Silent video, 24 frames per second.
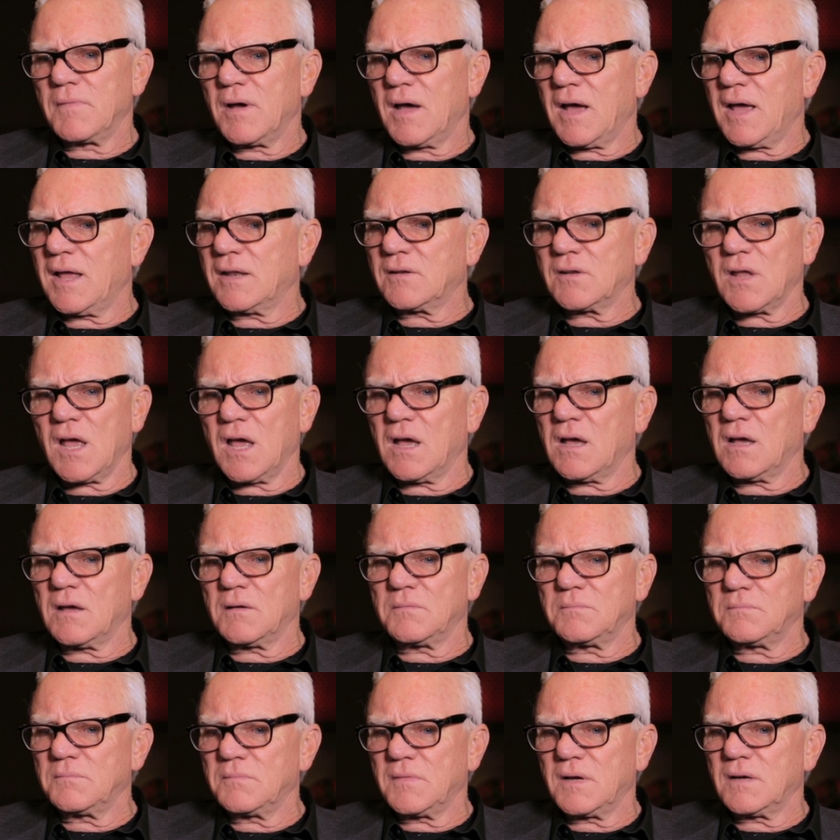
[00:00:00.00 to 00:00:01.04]

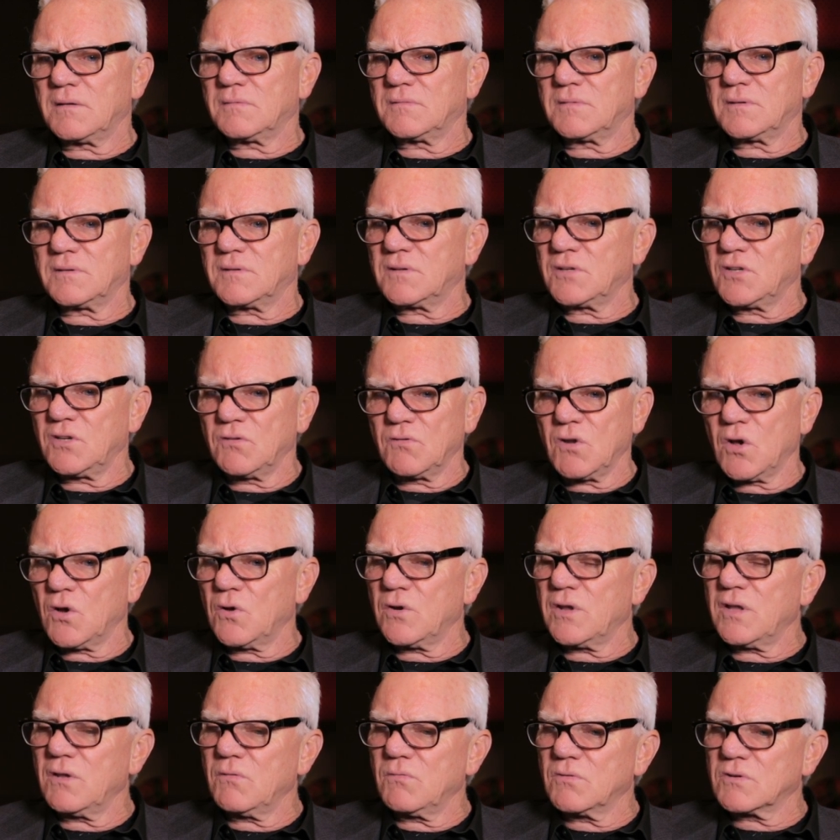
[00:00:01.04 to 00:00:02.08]
And, you know,
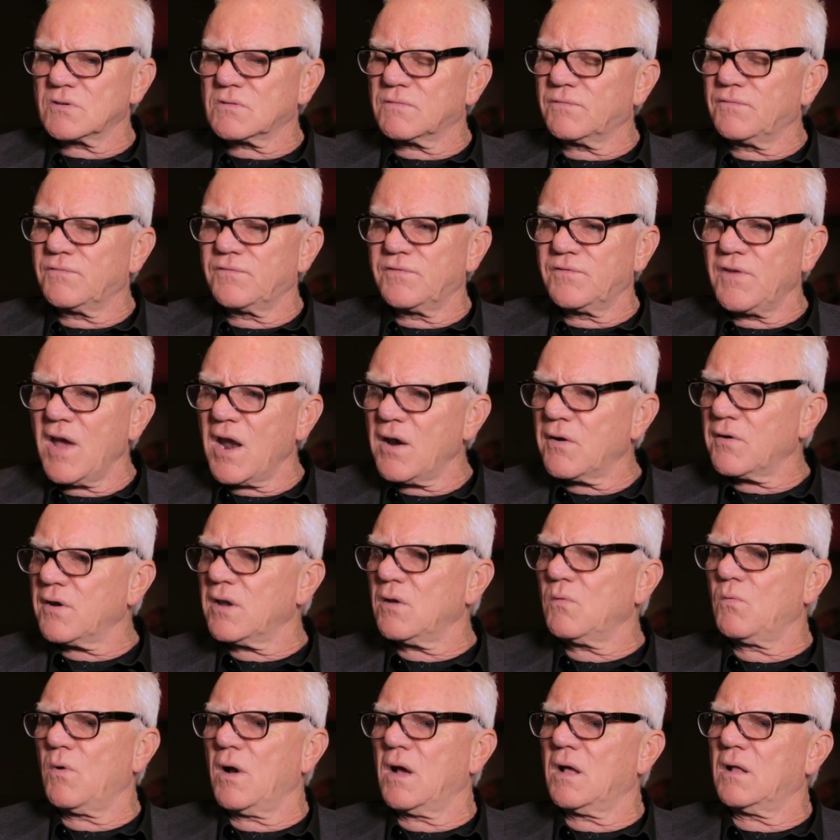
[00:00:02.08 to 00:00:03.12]
he was very
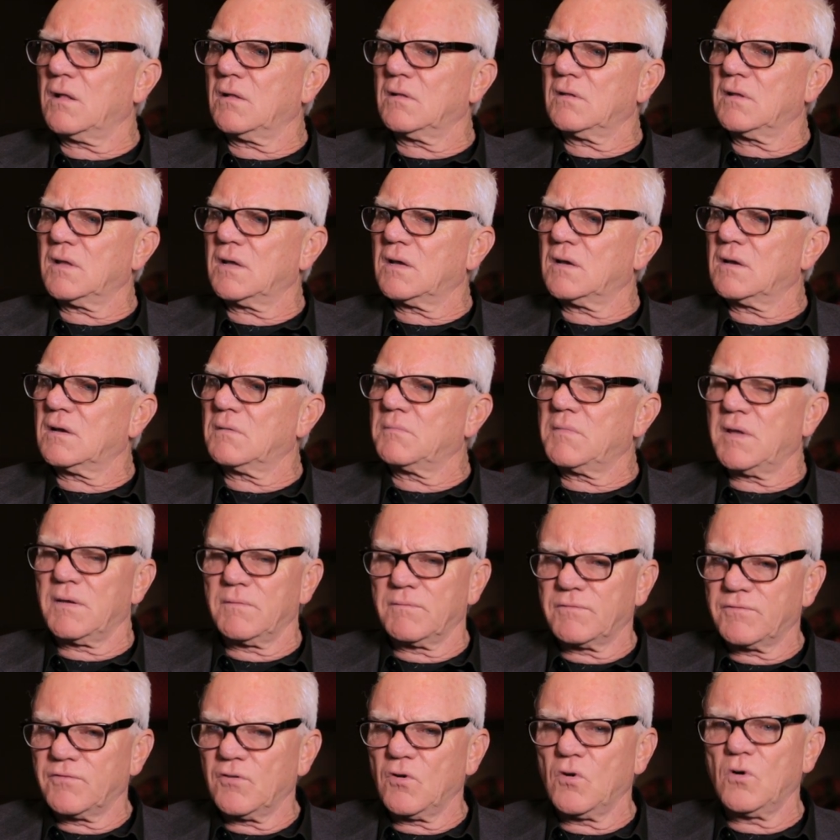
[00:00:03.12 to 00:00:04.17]
well
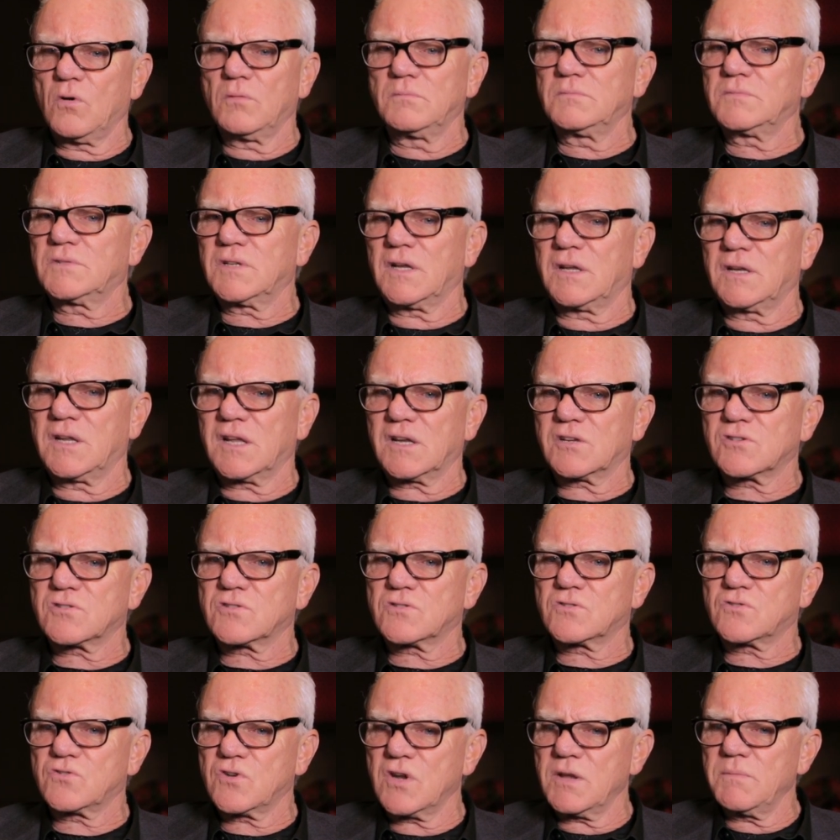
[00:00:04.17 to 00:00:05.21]
informed and
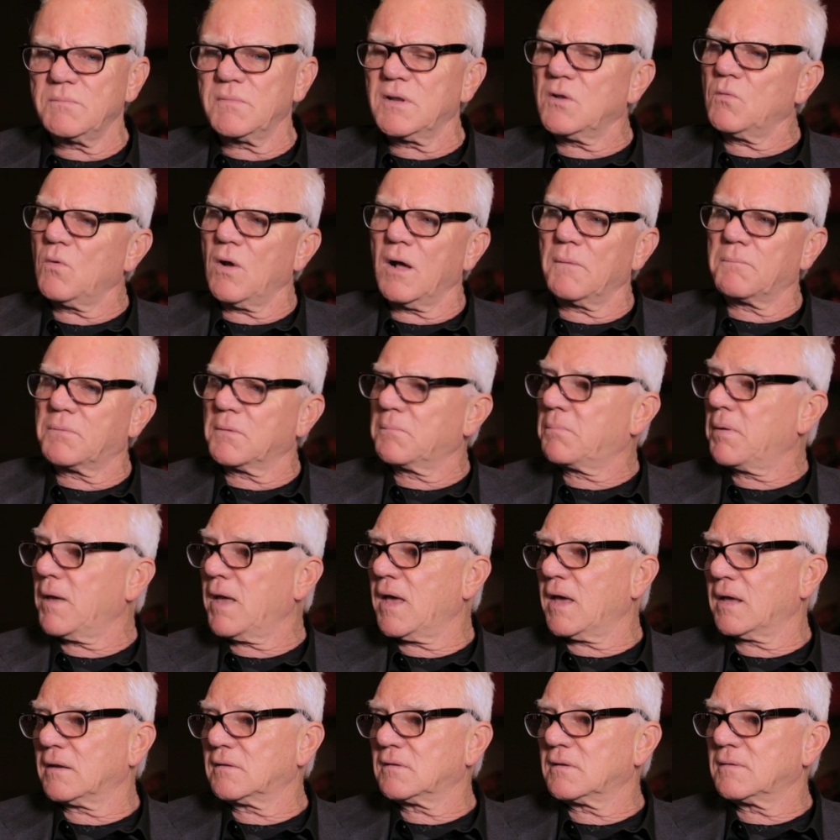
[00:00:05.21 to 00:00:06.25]
extremely well
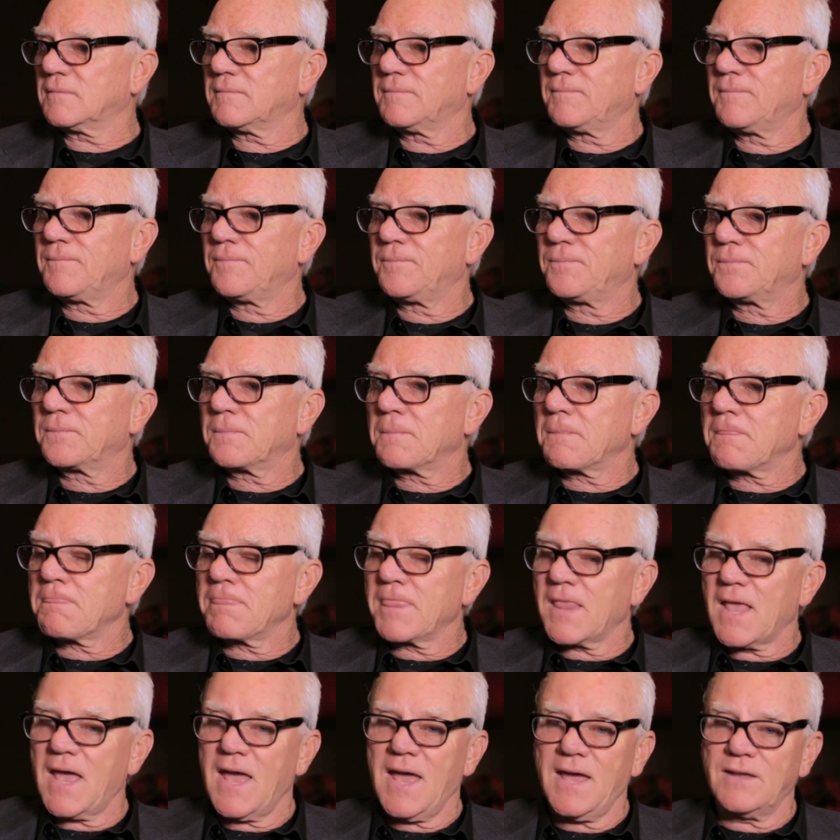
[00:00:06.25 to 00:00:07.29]
prepared.
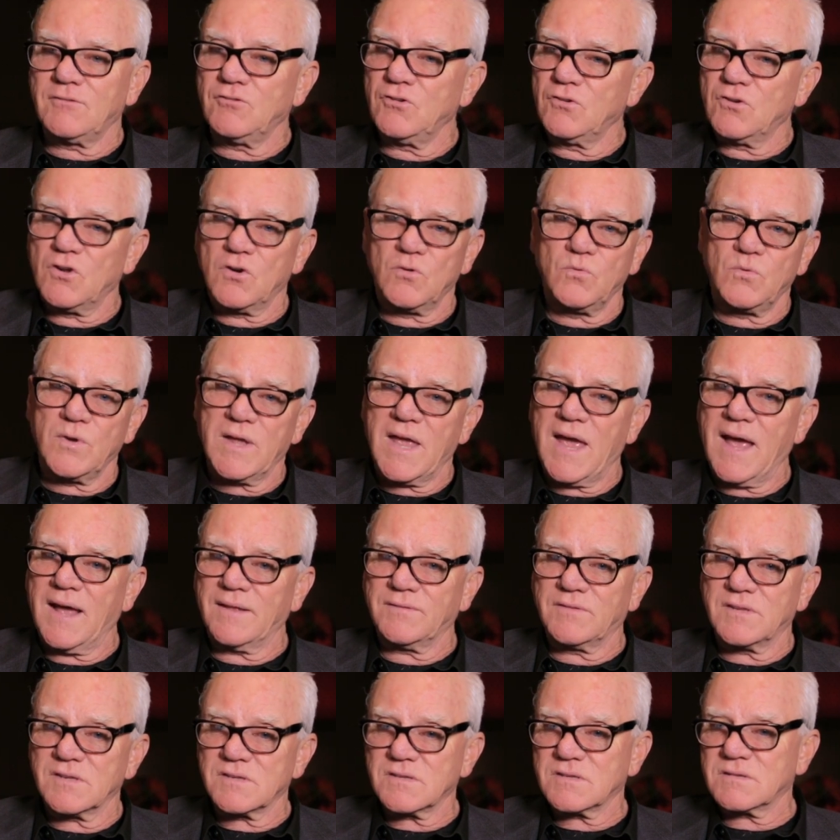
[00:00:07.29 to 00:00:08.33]
And, you know, we
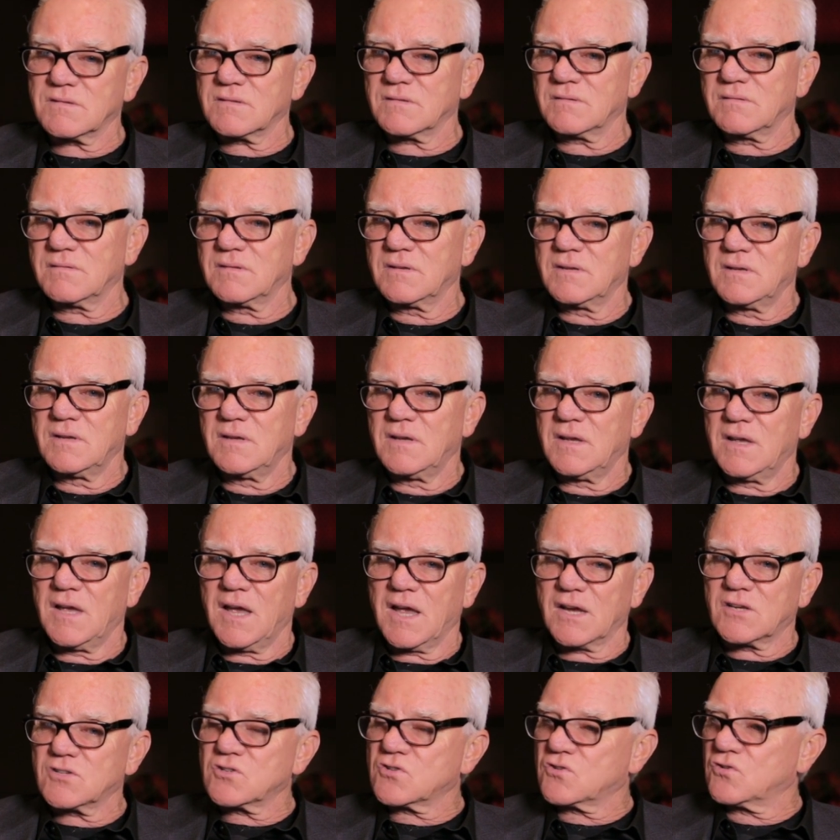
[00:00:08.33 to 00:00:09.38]
had this
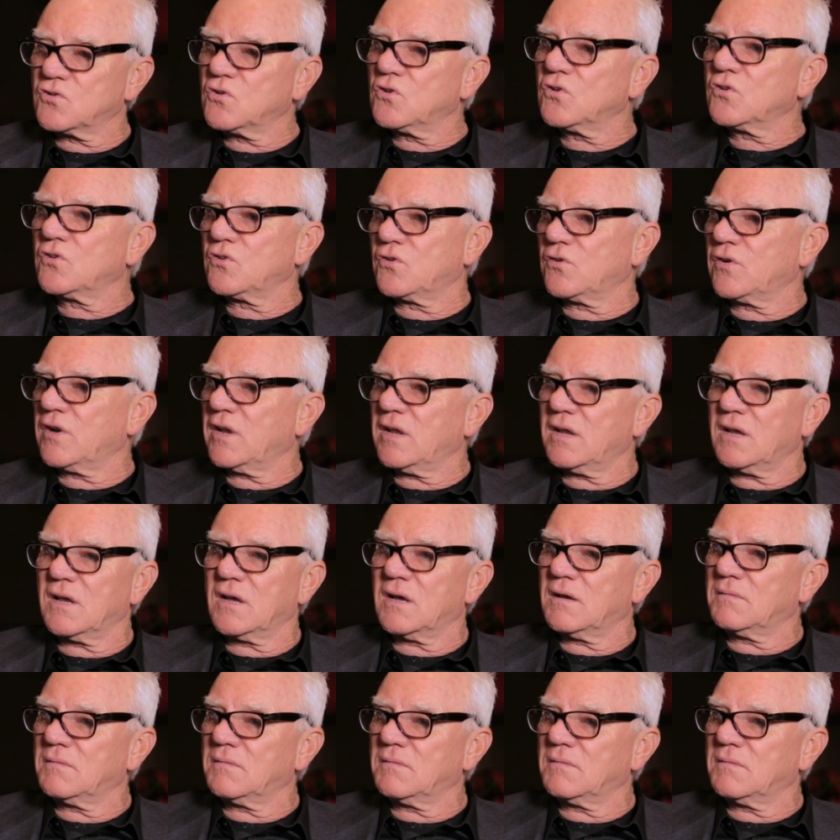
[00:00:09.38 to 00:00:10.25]
extraordinary